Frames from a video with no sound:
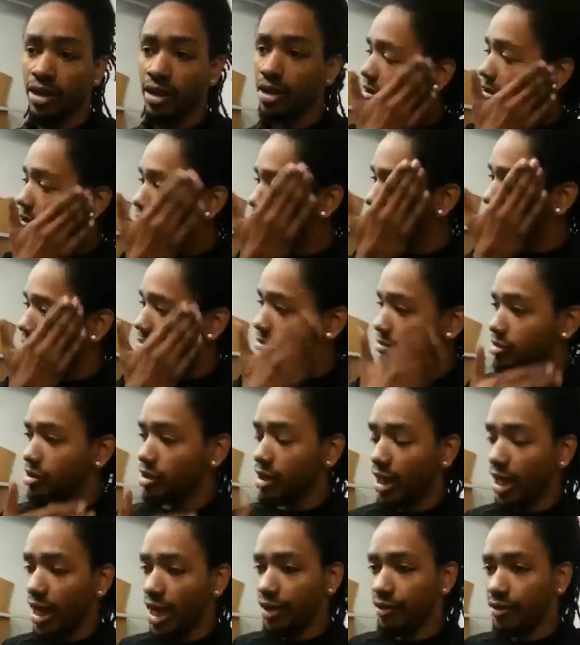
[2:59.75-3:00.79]
You
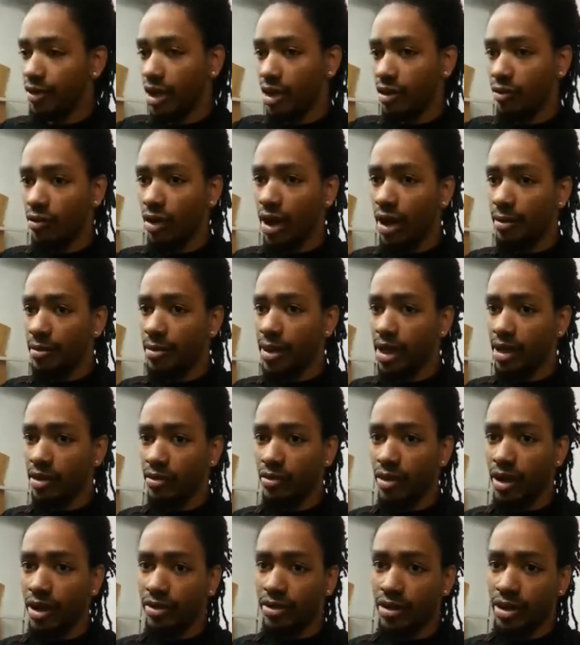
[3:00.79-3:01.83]
can have that wrap back
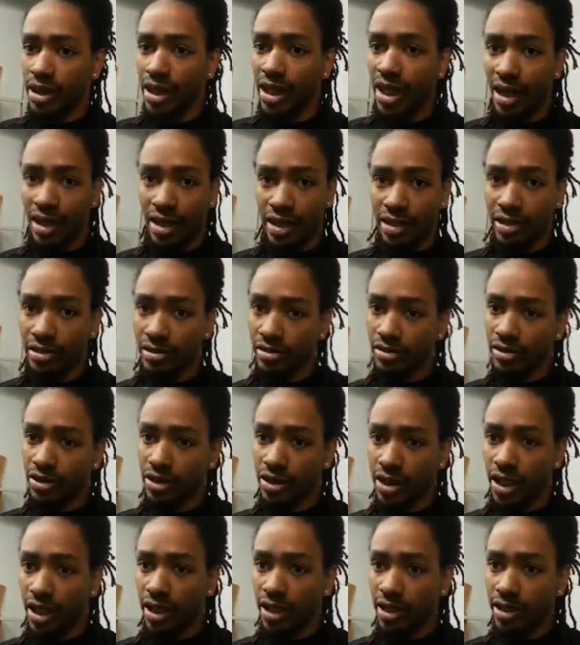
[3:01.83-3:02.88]
around the lock and it'll
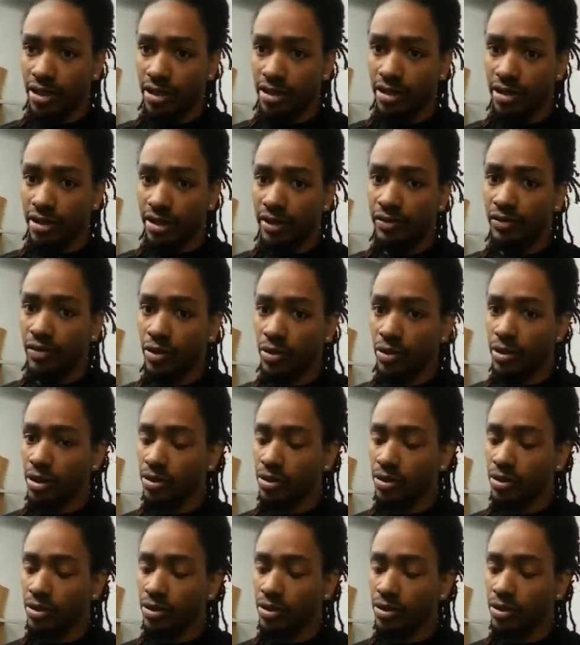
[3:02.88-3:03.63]
stay if